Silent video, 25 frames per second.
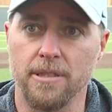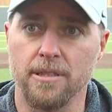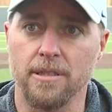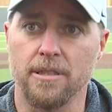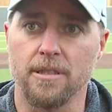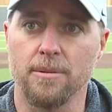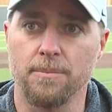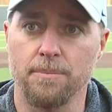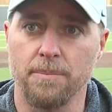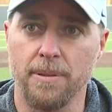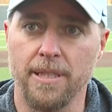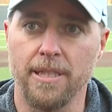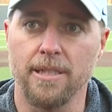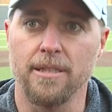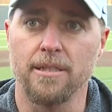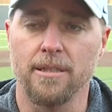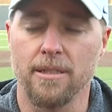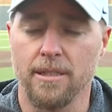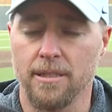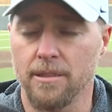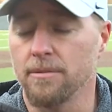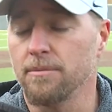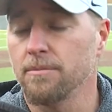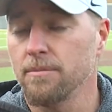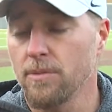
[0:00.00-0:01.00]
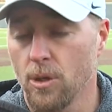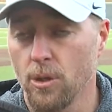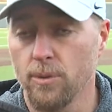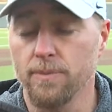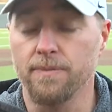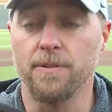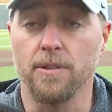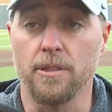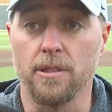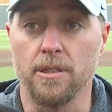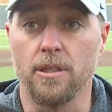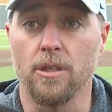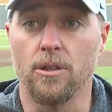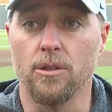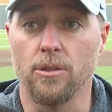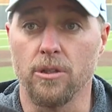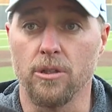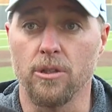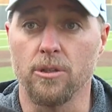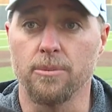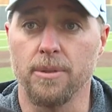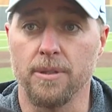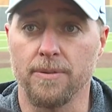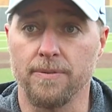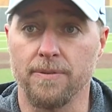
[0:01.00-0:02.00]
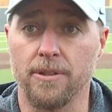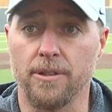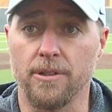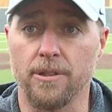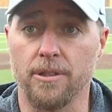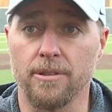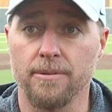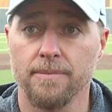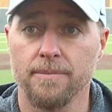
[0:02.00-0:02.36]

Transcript: to compete and then hopefully go a little bit further.